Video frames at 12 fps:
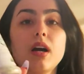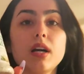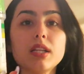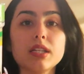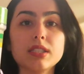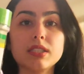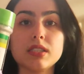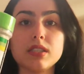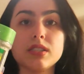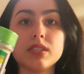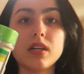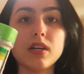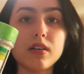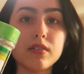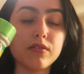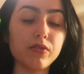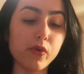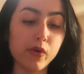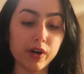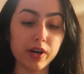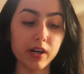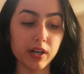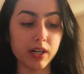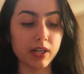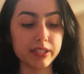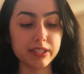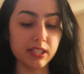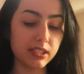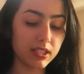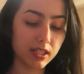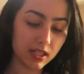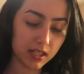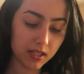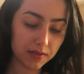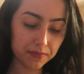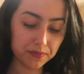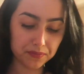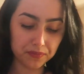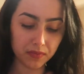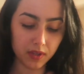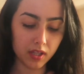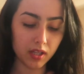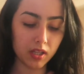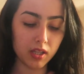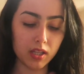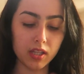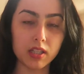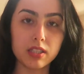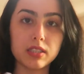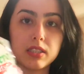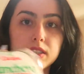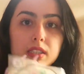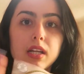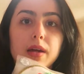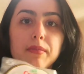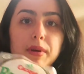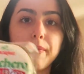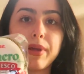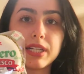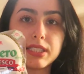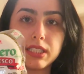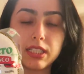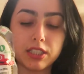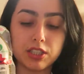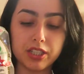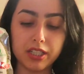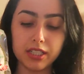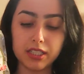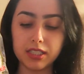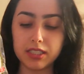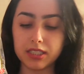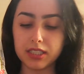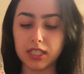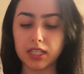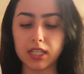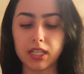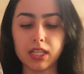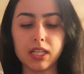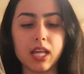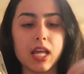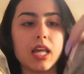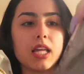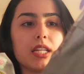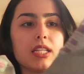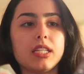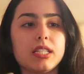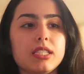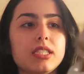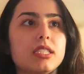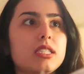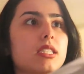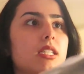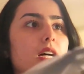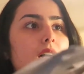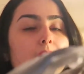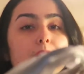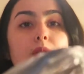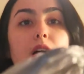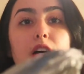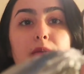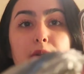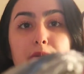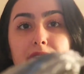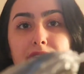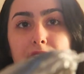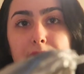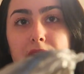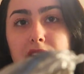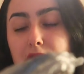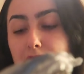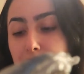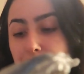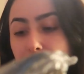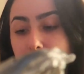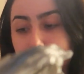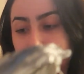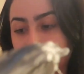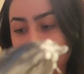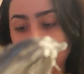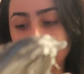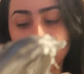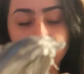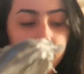garlic salt for seasoning. Some Mexican cheese. Some Taco Bell refried beans. I wanted to try this out